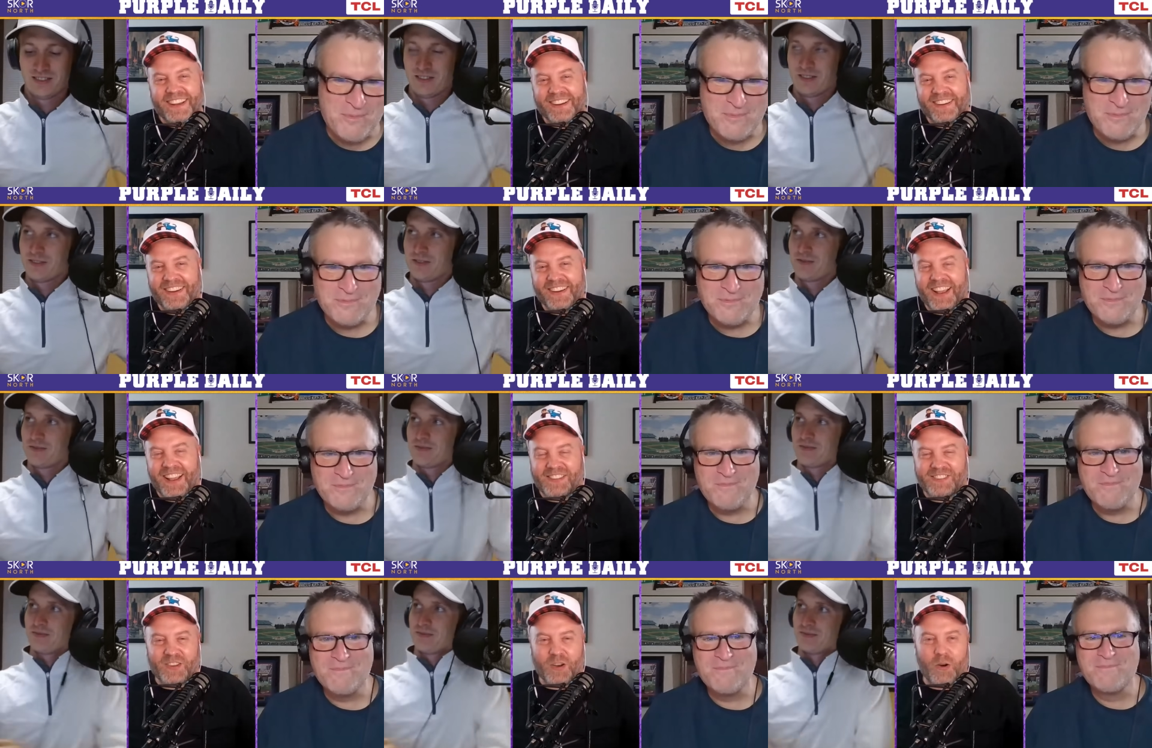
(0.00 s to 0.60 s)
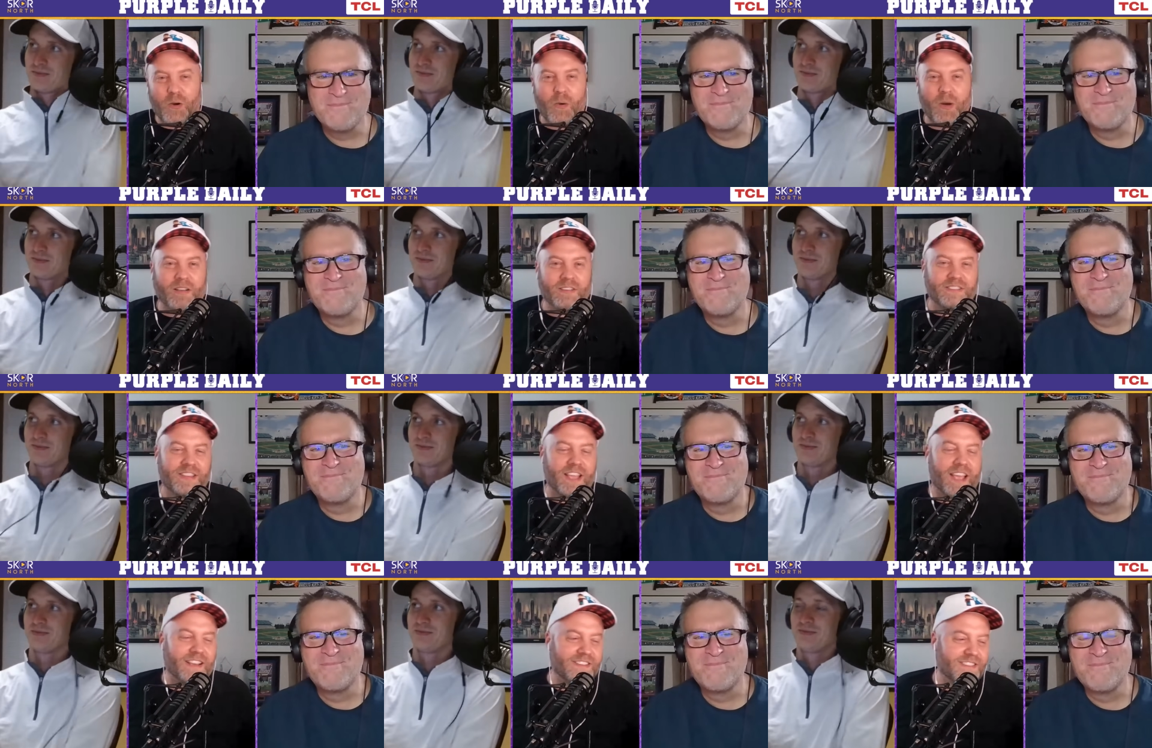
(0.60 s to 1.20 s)
Speaker 1: All right. So
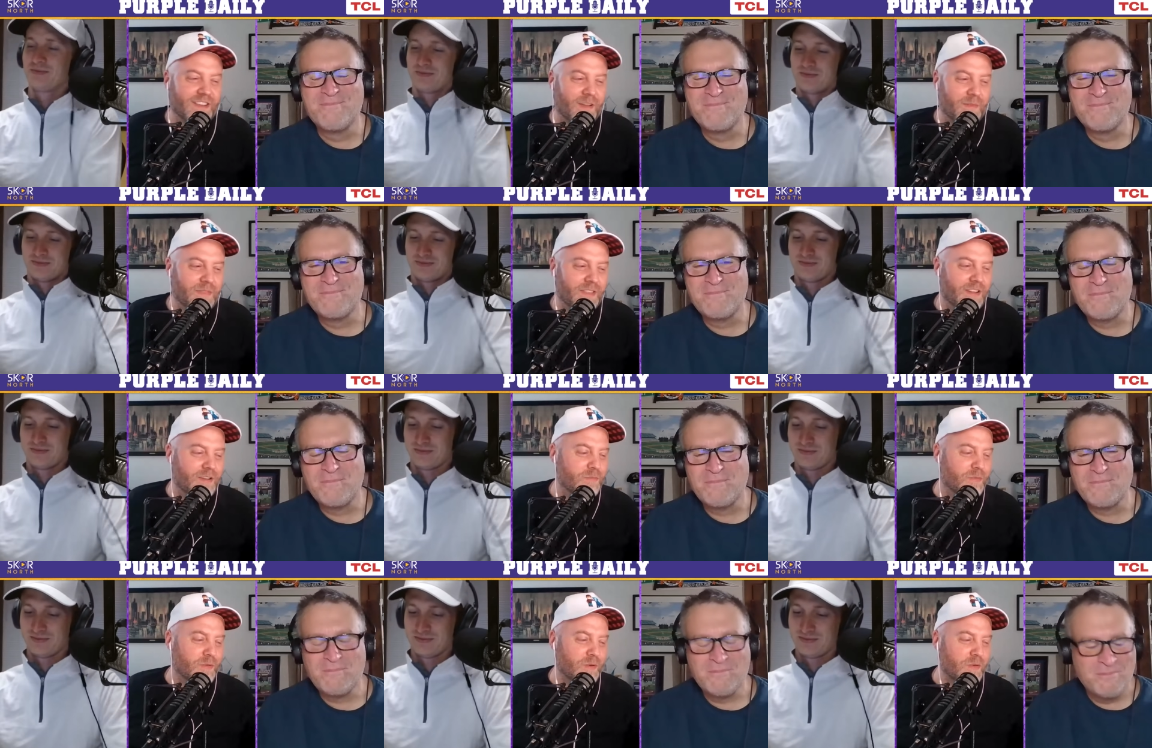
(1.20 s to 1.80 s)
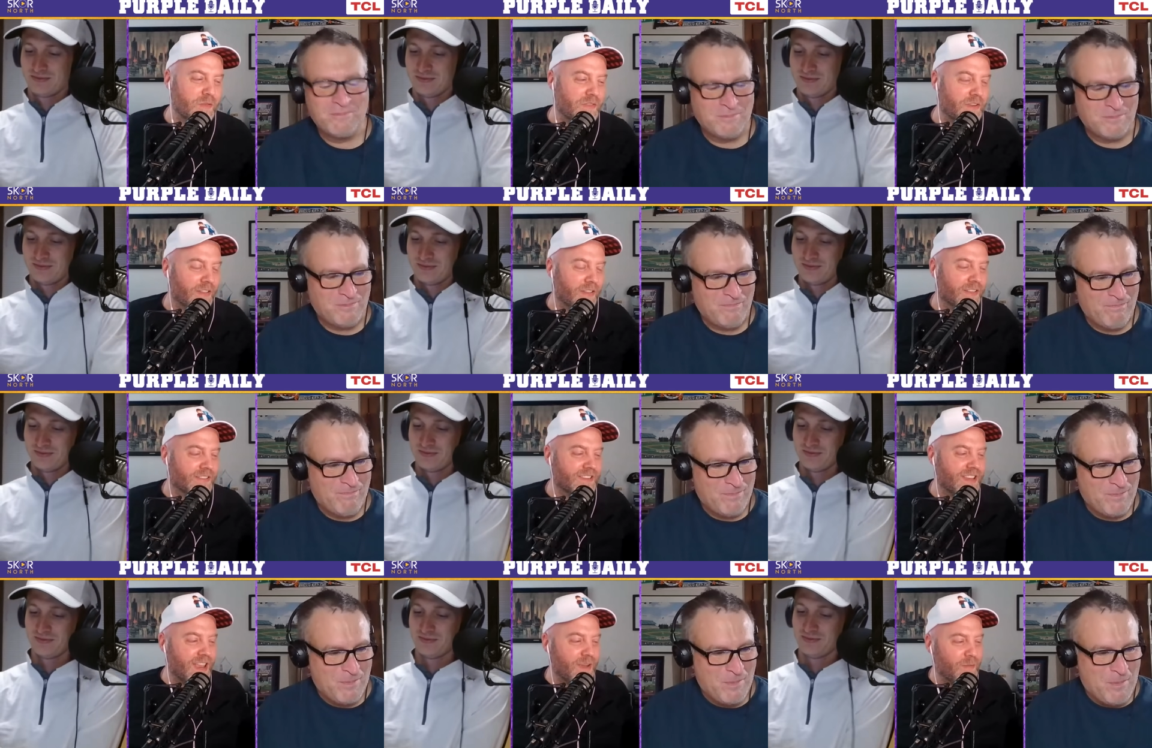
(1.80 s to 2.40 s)
who else has something to
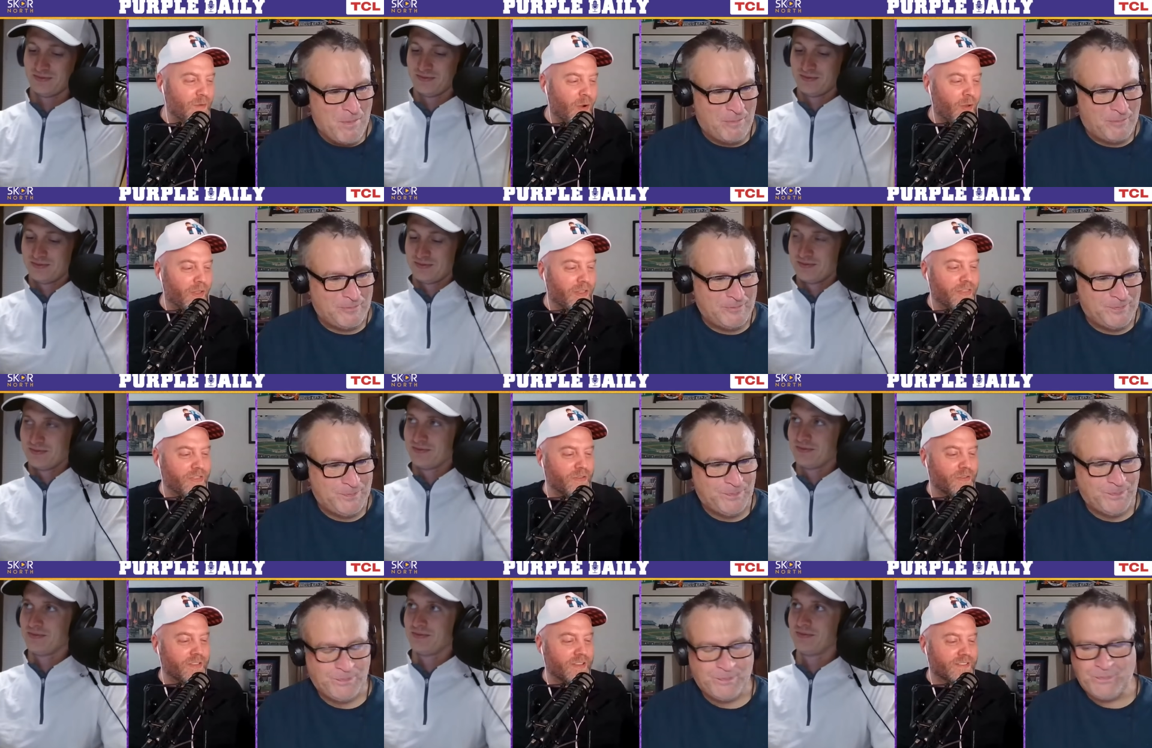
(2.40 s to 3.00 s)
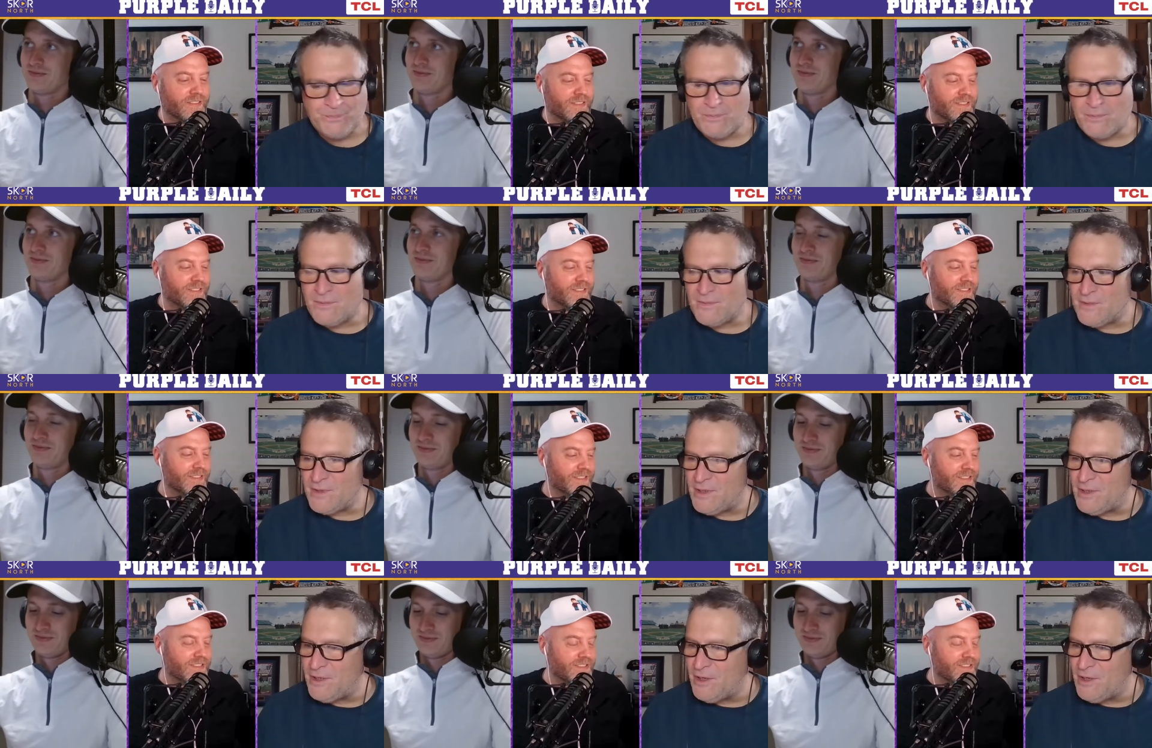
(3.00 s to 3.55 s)
prove here? Let's keep rolling through this.